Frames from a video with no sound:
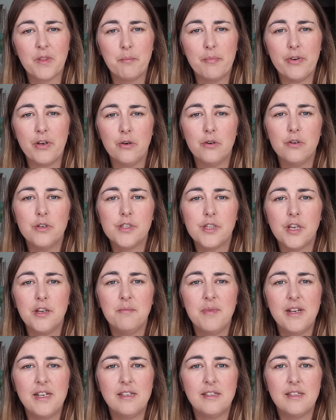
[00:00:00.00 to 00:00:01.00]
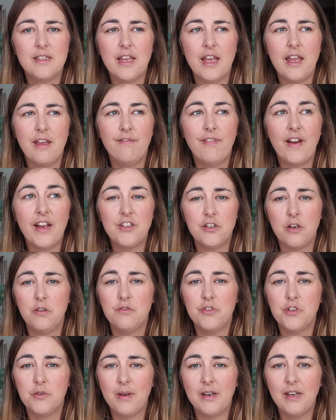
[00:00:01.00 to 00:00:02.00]
But it also means that if I
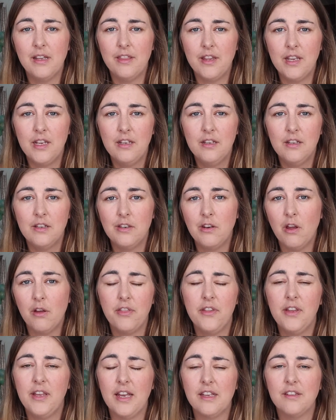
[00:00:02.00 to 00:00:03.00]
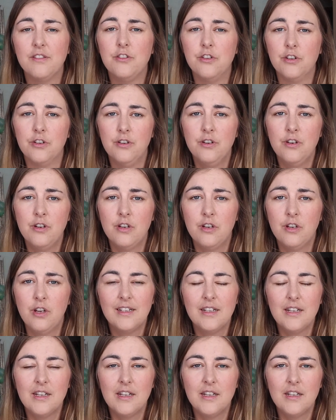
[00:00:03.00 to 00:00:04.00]
don't do anything, nothing gets done.
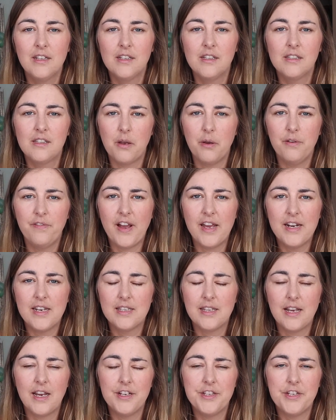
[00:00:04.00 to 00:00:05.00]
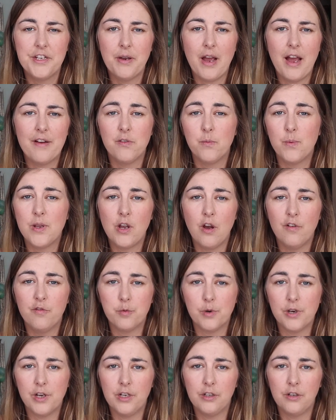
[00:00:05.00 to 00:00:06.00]
So if I decide to have a week
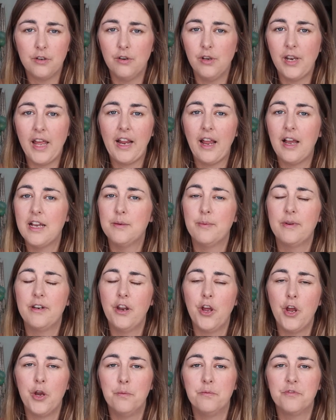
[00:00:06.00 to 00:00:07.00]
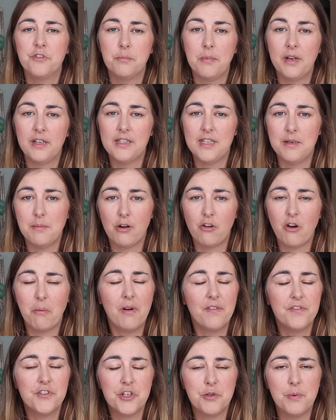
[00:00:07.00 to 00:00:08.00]
off work, or like I went home to see my
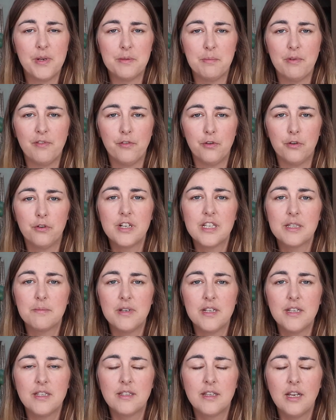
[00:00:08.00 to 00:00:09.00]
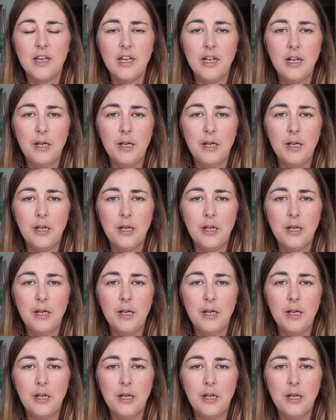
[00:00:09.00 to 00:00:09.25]
grandma for 2 weeks before Christmas,